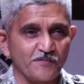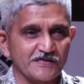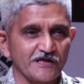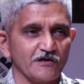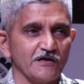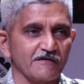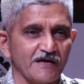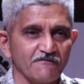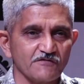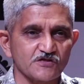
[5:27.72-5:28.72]
It is of
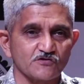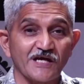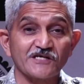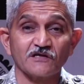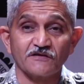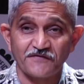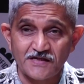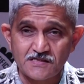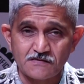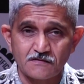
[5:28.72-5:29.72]
particular relevance to
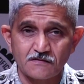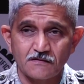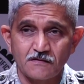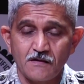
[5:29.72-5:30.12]
national defense.